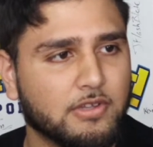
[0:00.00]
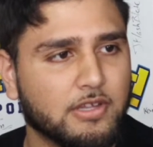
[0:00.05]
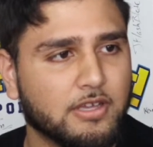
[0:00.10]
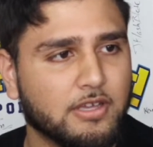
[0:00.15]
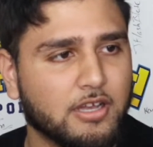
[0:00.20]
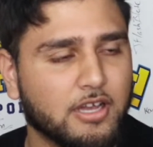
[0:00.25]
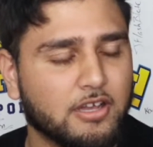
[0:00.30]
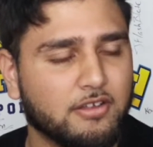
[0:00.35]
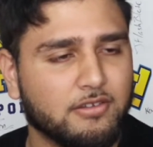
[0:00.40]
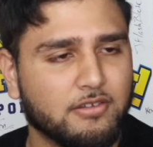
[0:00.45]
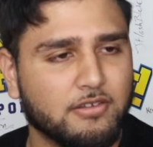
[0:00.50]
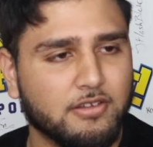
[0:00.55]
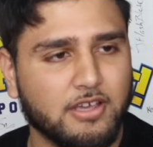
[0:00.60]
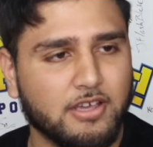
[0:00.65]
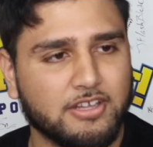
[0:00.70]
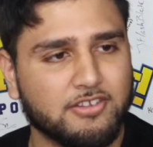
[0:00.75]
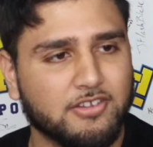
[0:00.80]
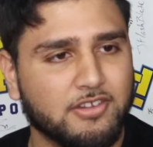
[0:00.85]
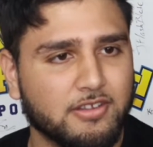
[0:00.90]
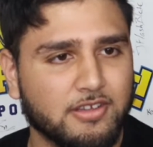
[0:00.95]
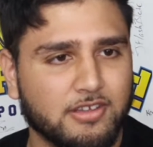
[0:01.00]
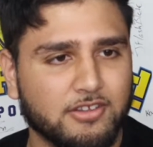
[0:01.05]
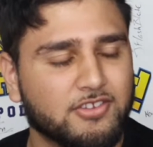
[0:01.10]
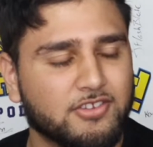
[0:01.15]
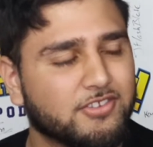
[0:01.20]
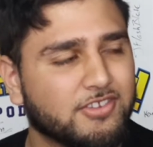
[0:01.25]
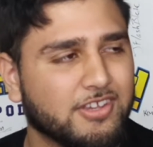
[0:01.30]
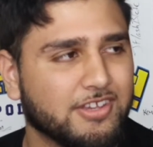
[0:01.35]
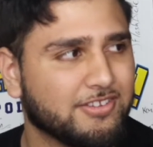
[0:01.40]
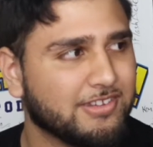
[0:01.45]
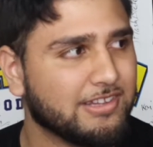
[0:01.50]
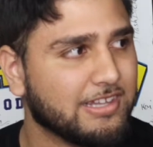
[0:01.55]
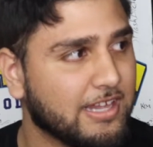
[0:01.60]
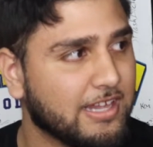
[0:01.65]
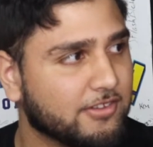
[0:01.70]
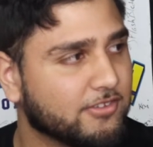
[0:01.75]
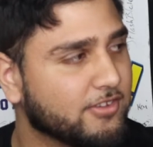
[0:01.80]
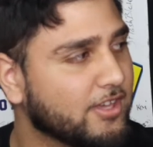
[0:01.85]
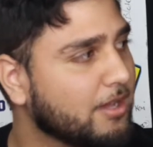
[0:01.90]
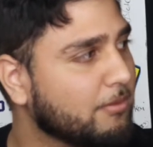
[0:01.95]
Like I think it just takes a
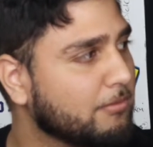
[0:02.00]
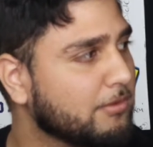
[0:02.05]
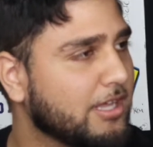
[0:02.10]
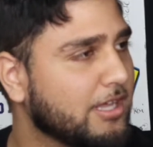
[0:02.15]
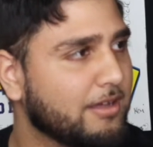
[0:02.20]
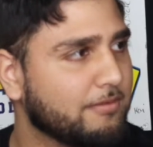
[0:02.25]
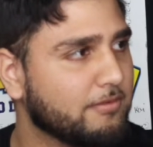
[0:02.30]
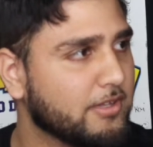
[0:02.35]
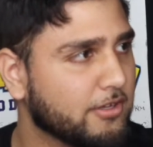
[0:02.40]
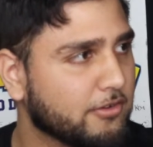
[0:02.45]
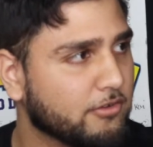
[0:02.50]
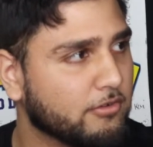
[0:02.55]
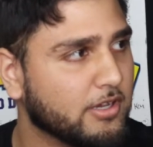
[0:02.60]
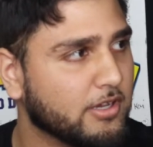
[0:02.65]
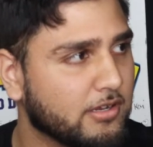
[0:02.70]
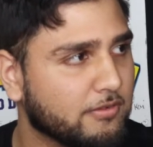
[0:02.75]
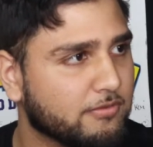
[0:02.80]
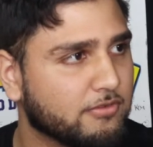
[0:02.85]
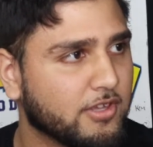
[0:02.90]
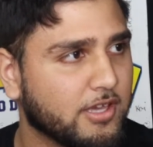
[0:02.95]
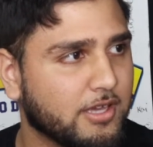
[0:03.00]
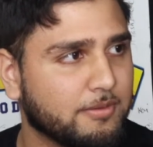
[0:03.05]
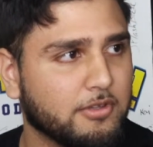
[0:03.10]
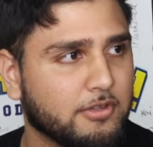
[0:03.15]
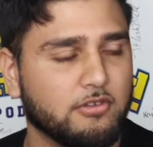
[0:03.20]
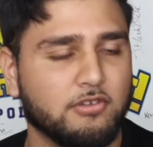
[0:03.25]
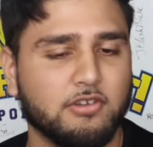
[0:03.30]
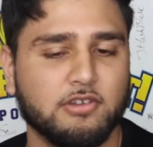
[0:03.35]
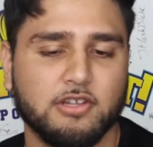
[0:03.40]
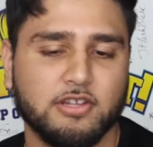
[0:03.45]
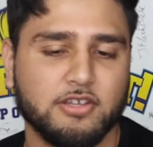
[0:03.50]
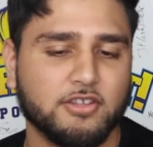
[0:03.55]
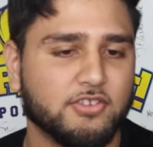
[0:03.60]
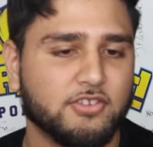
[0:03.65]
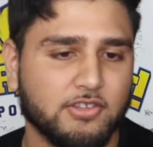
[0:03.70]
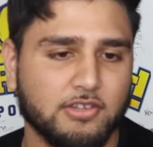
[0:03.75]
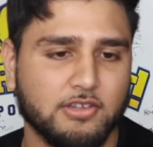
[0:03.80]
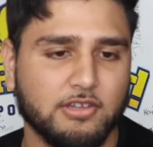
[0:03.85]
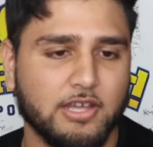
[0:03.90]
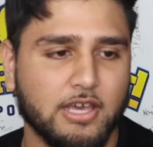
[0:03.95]
lot of time, a lot of like creative time that you need to like
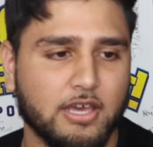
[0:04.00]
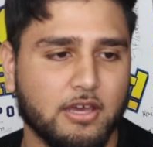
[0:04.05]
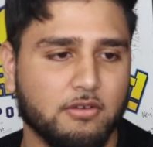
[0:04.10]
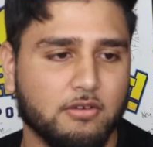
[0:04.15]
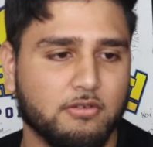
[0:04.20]
sit down,